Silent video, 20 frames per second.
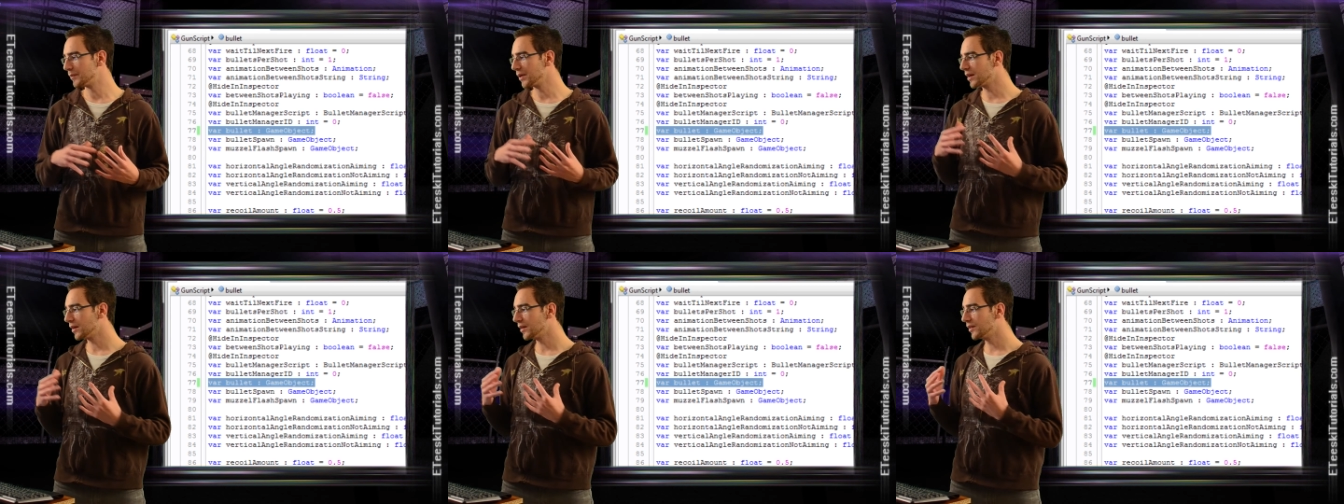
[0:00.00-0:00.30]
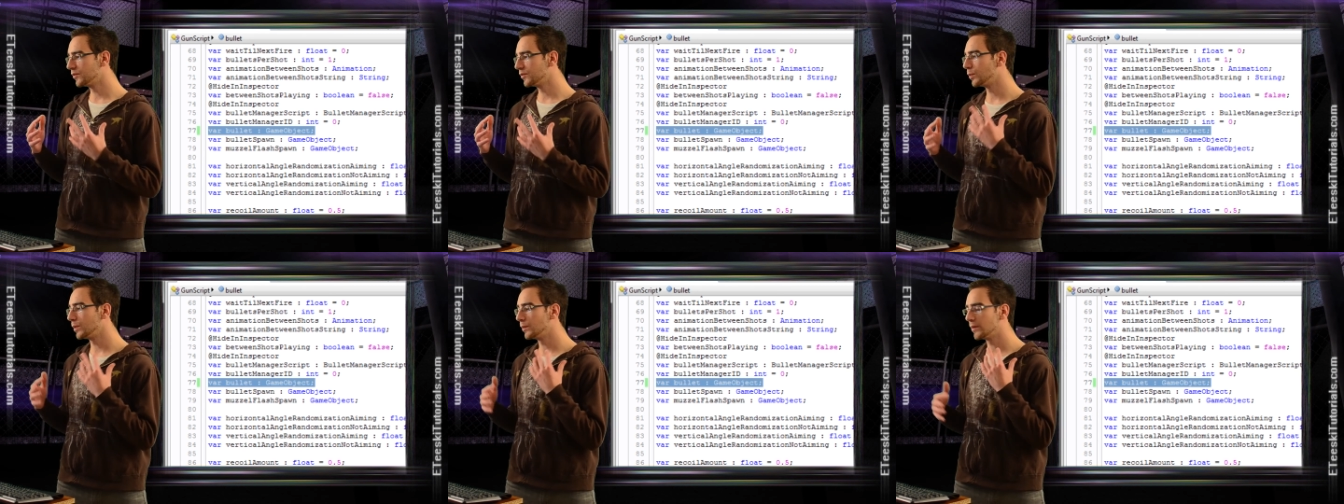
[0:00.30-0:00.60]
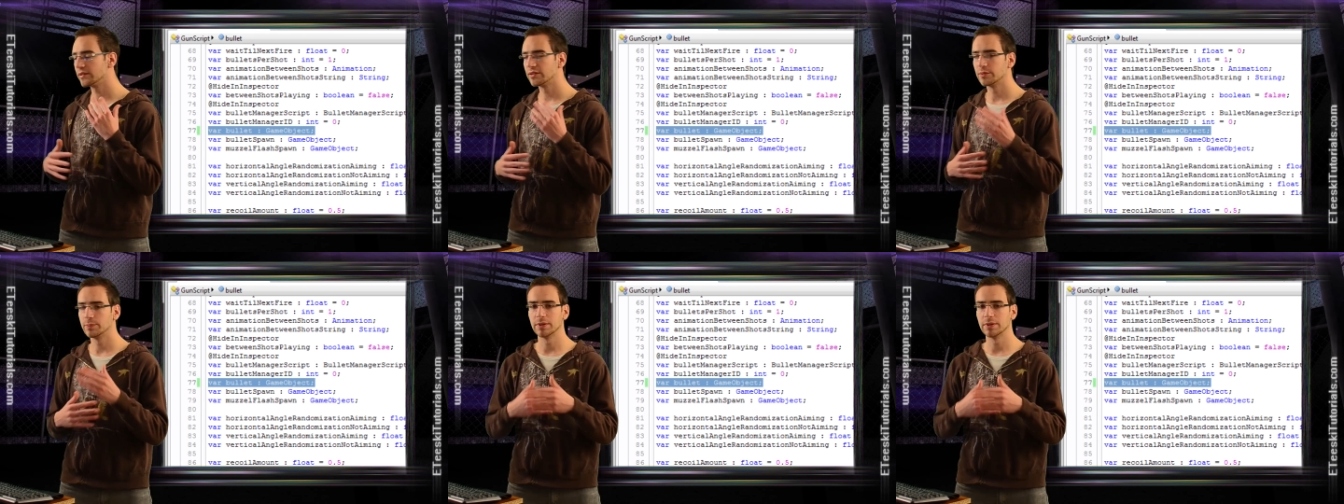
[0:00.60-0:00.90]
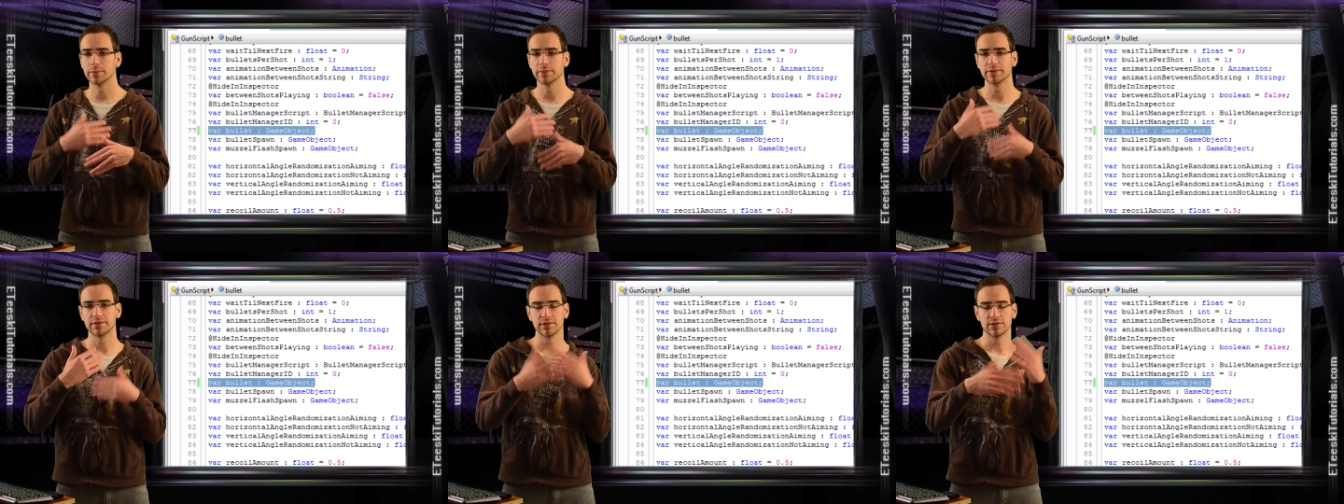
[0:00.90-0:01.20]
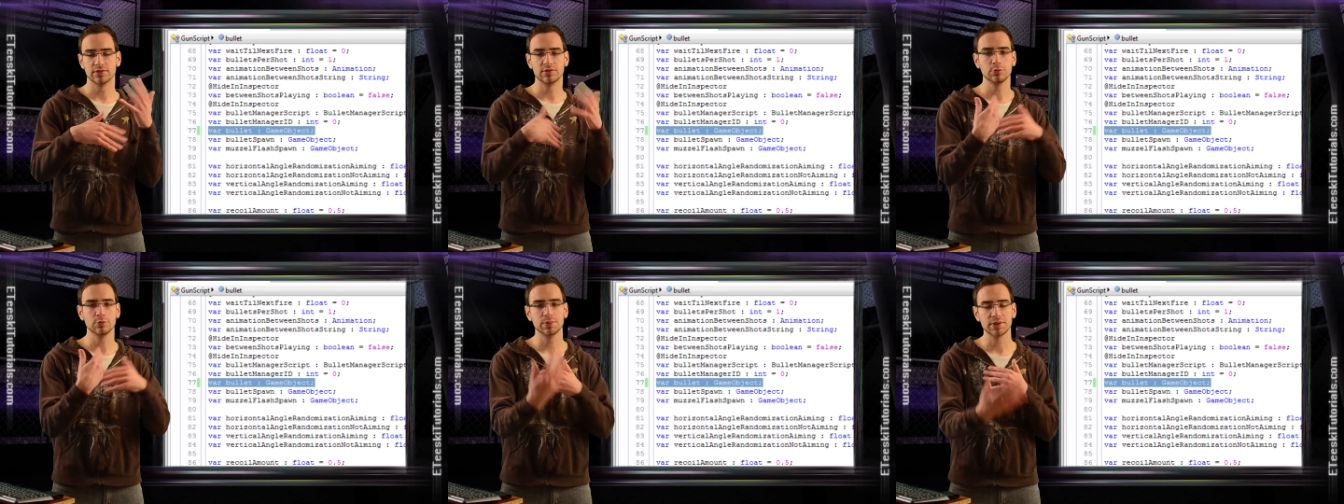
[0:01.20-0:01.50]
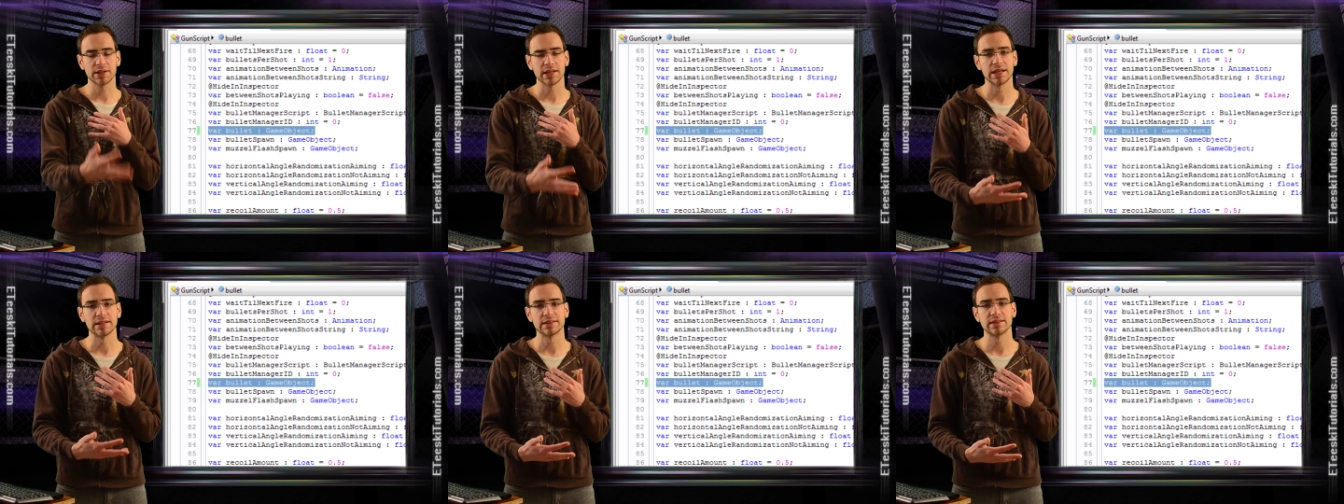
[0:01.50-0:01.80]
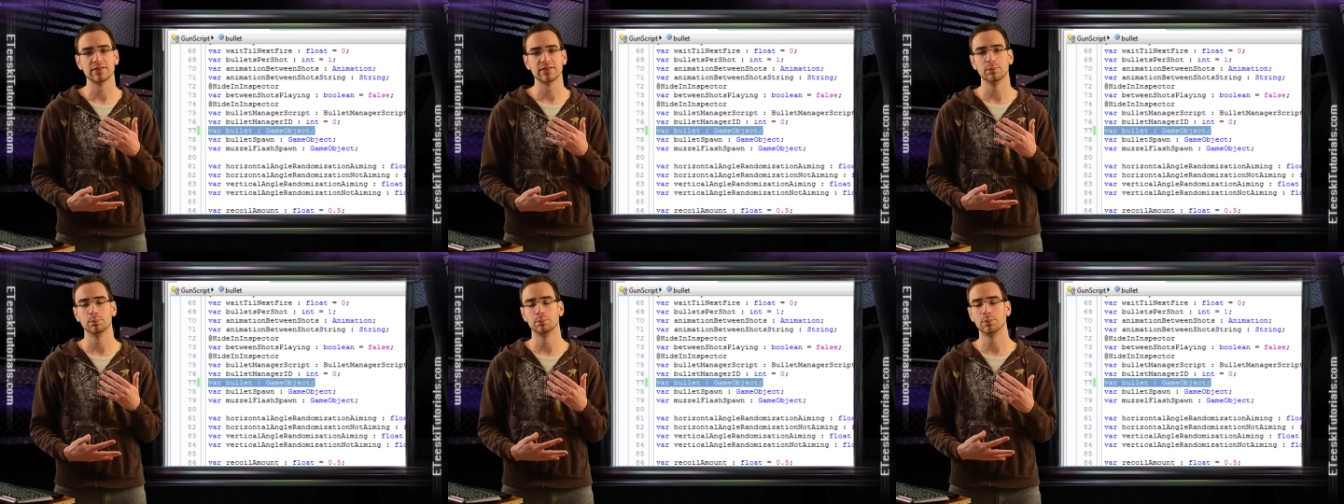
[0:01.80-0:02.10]
because we want to be able to duplicate
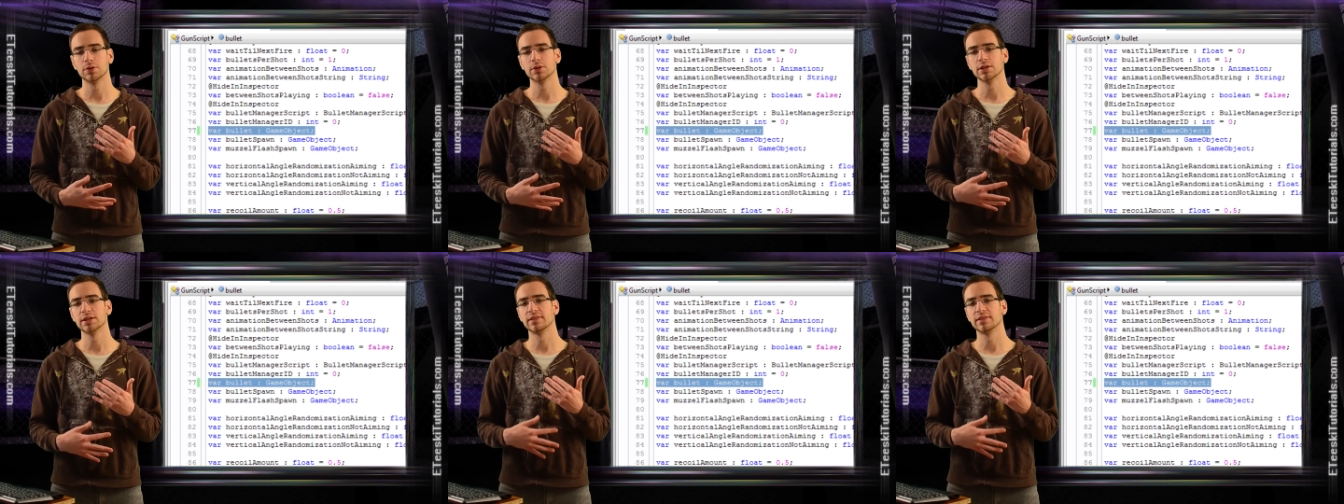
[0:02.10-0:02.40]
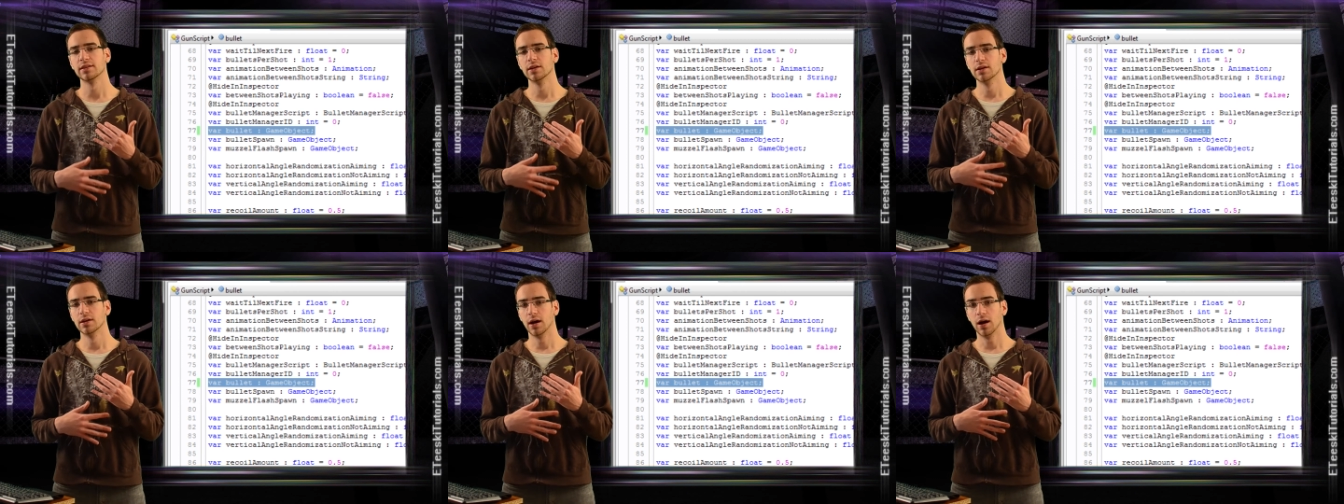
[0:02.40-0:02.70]
this bullet